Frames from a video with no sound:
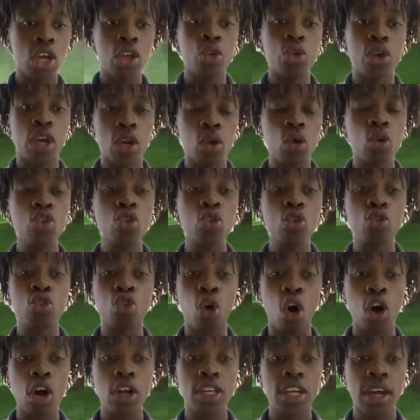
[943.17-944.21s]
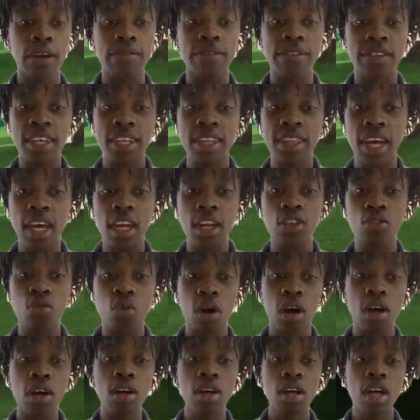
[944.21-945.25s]
You can also dodge. I've seen that as
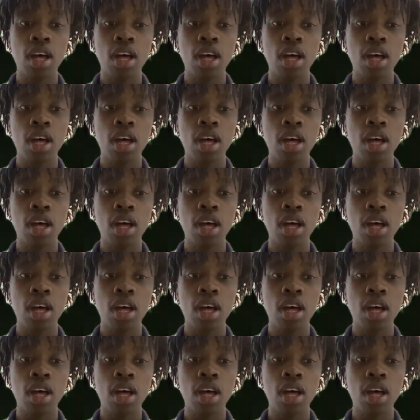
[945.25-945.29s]
well.